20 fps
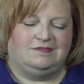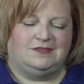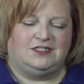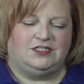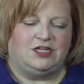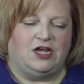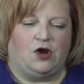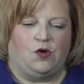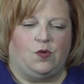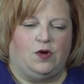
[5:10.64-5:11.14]

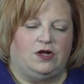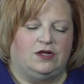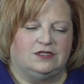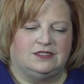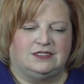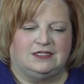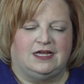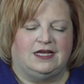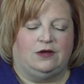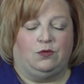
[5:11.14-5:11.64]

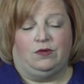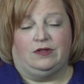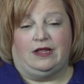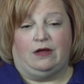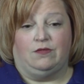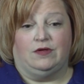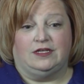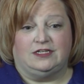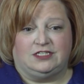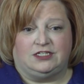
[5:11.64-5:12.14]
stairwells. Well,
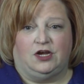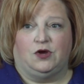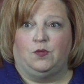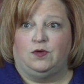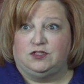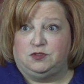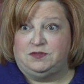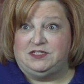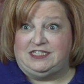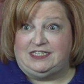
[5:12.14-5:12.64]
not really
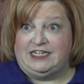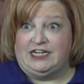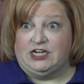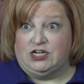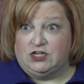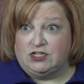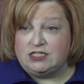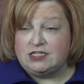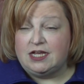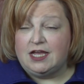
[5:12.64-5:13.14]
stairwells, but
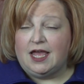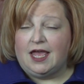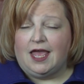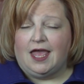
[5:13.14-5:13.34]
stairs.